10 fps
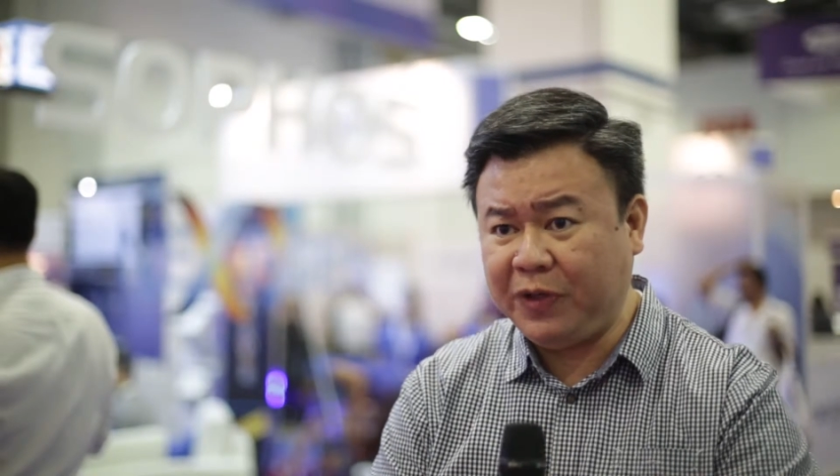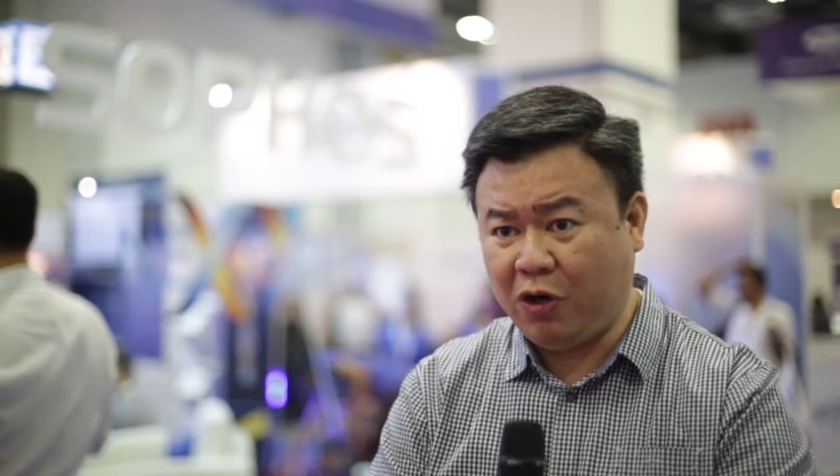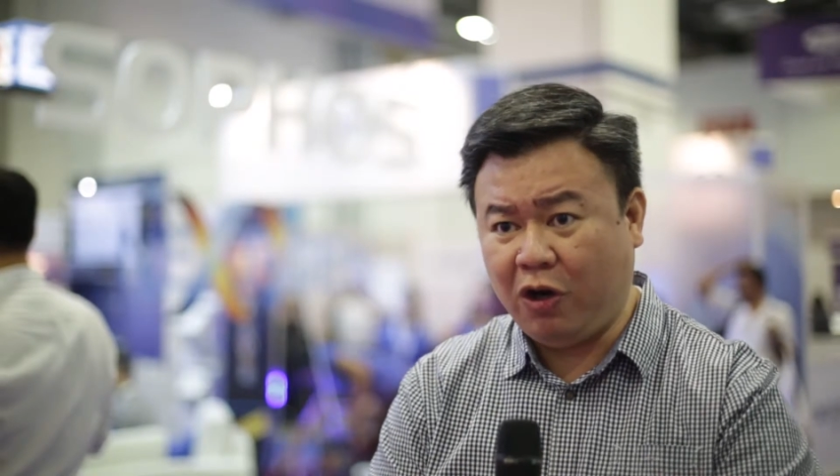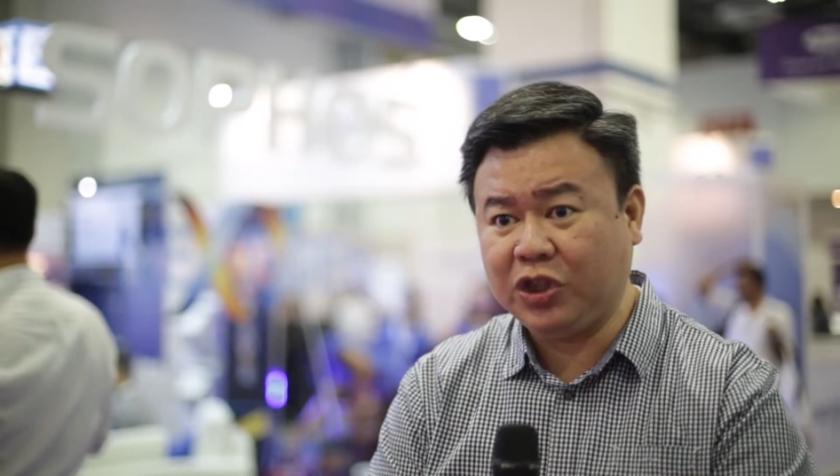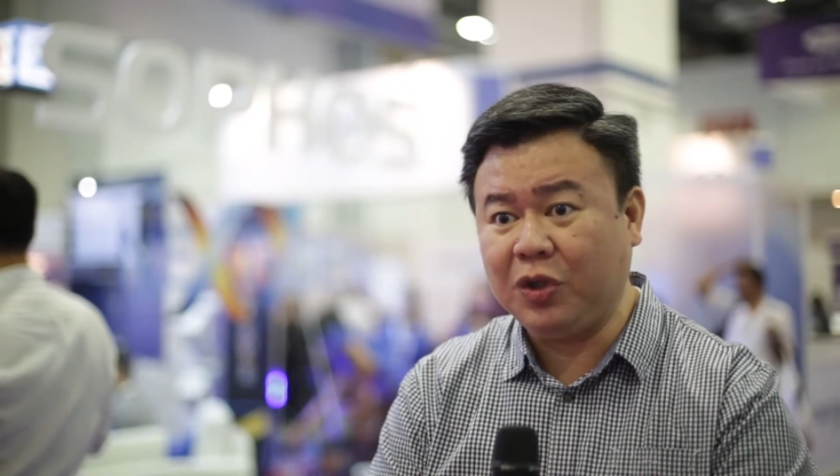the
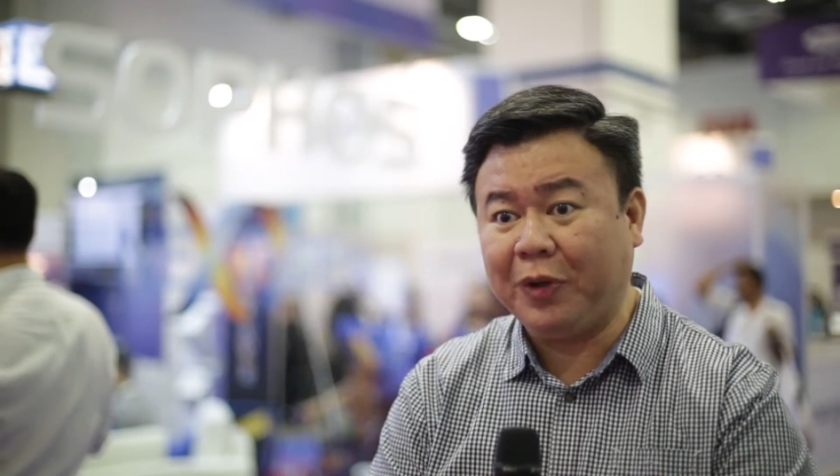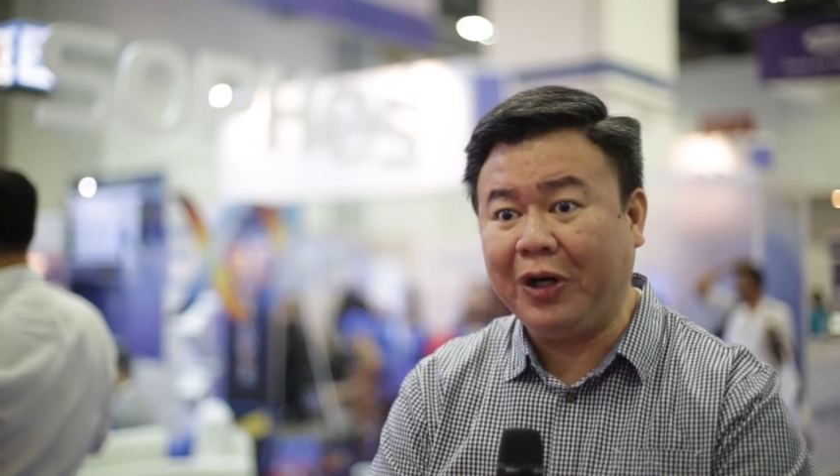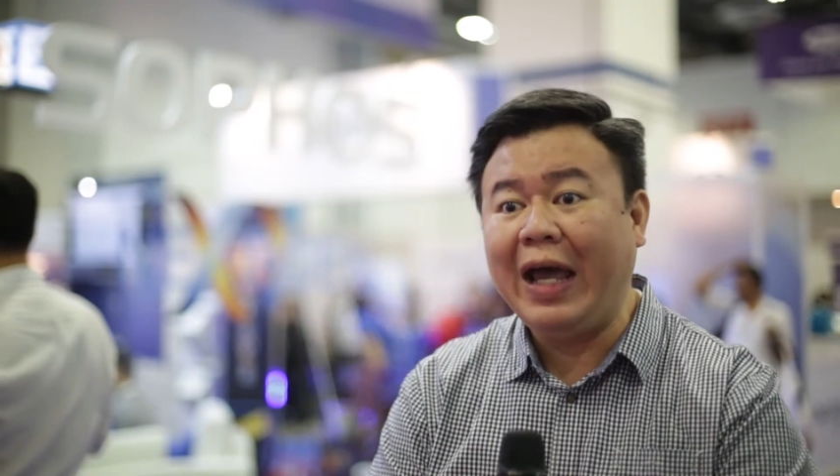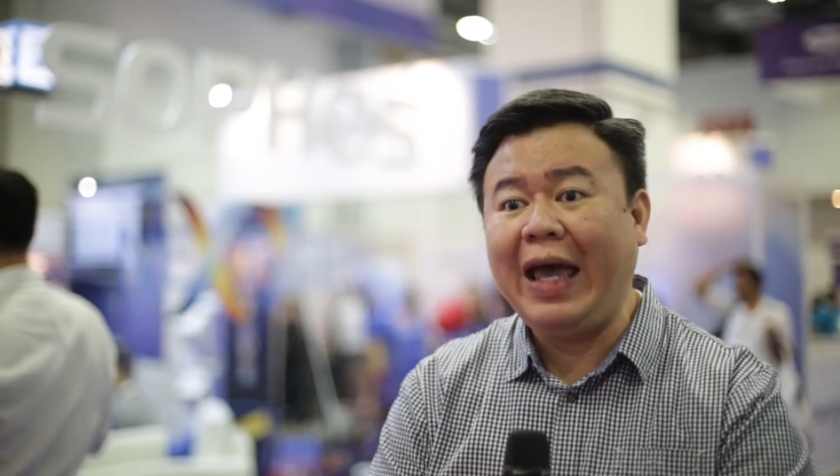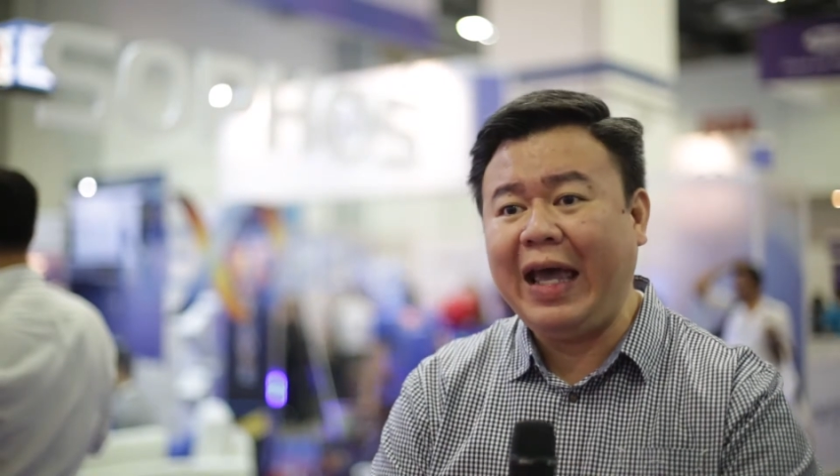
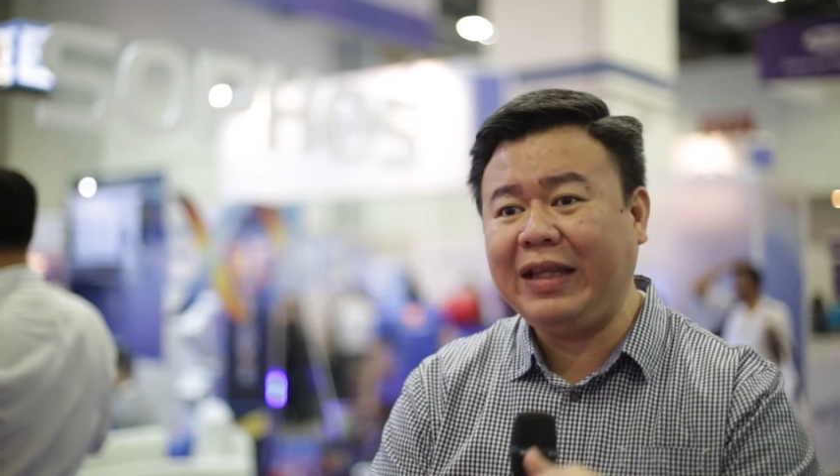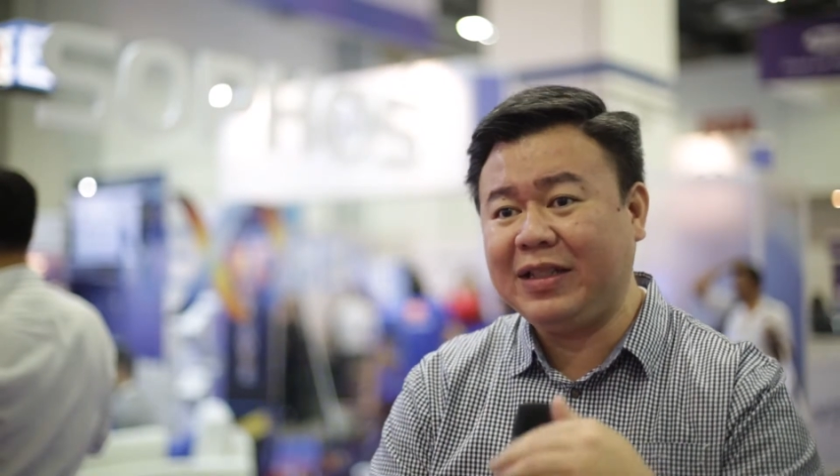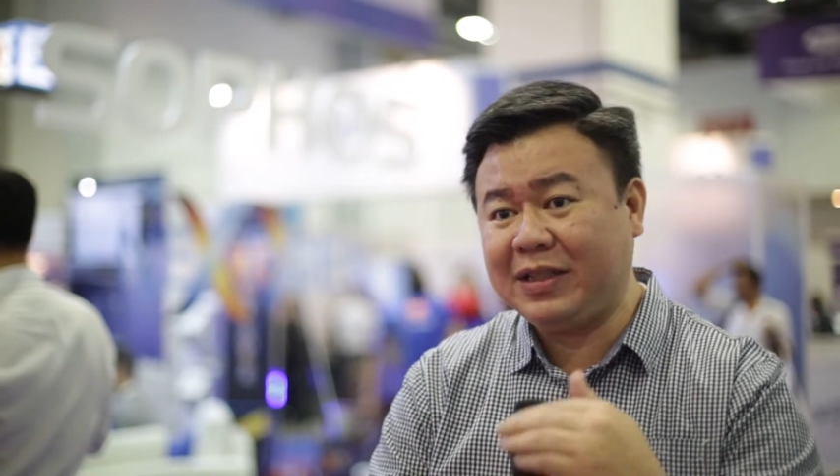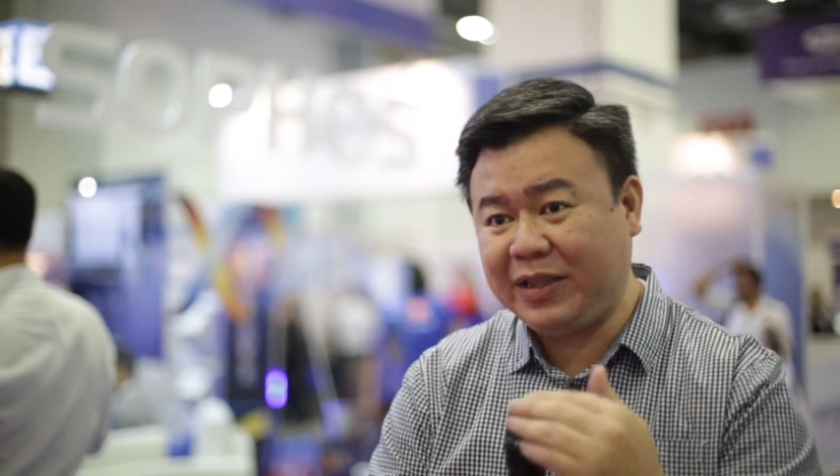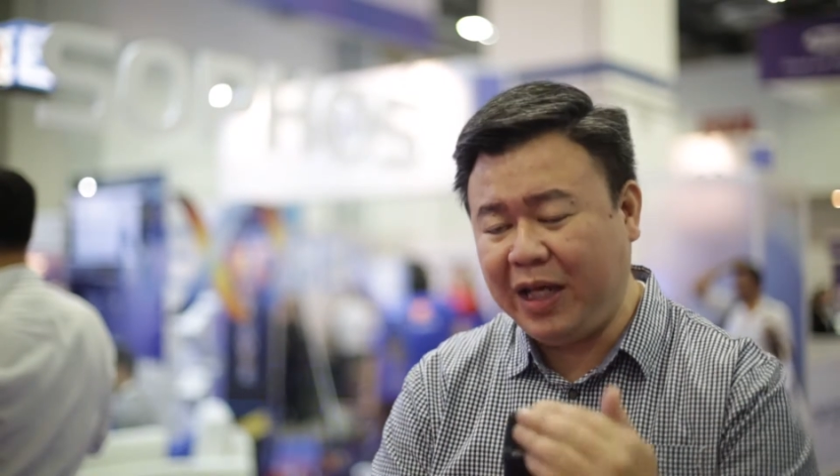customer and at the
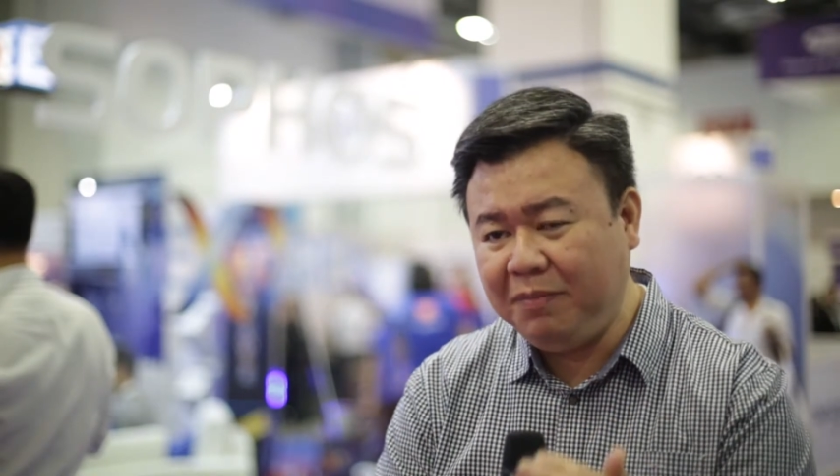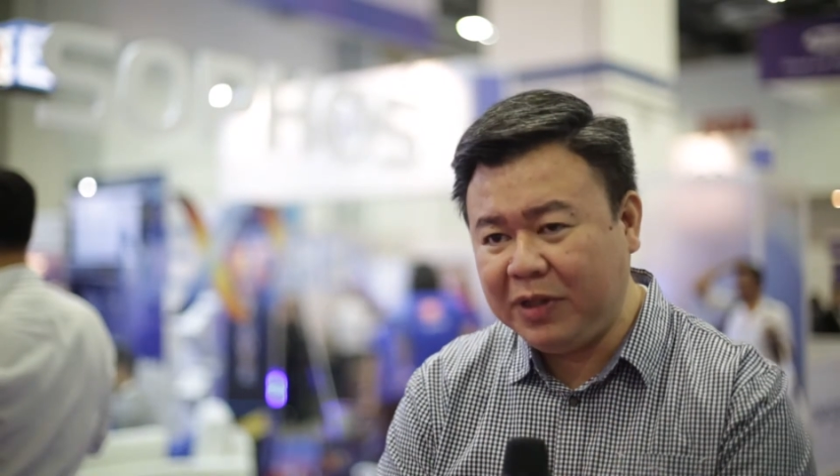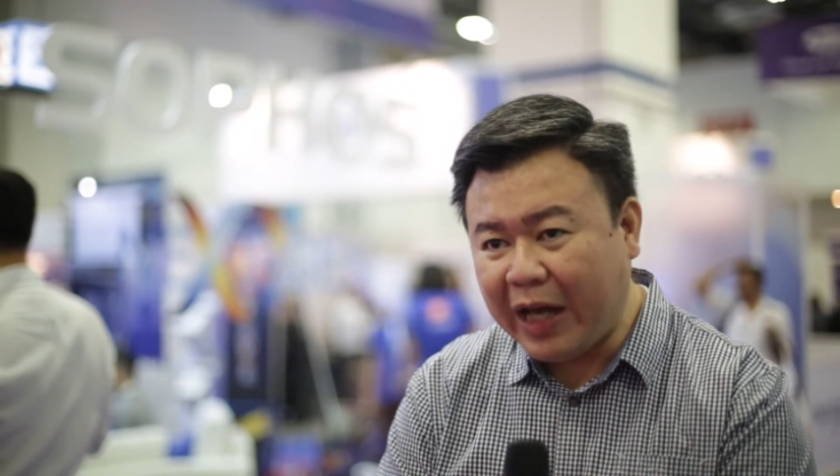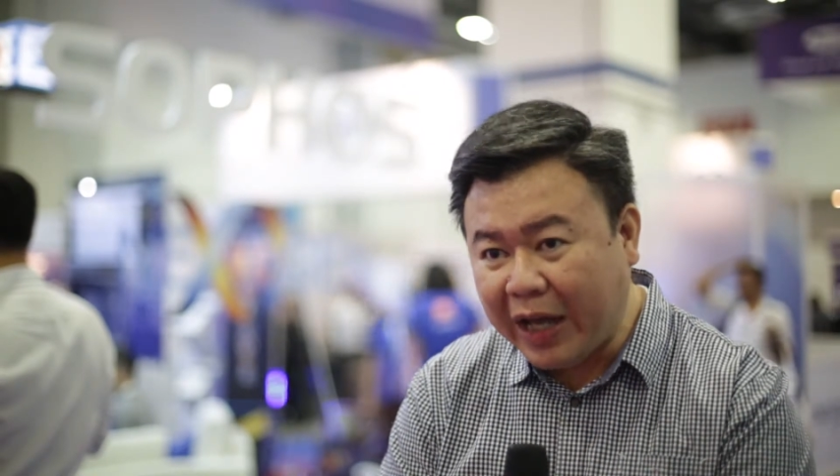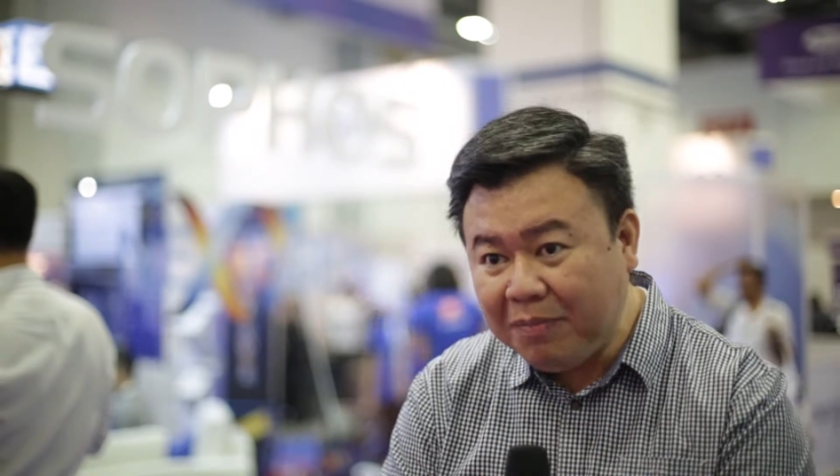same
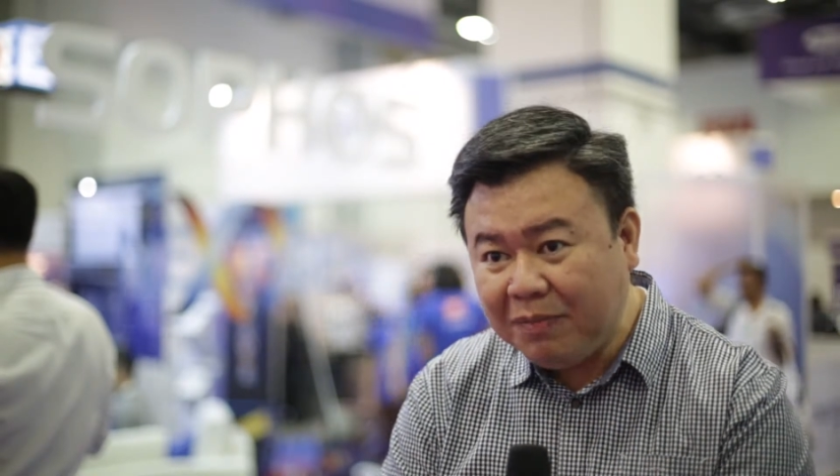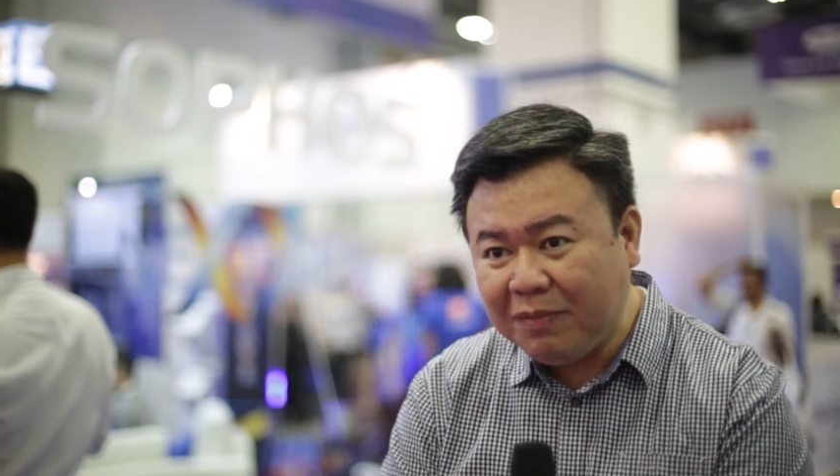time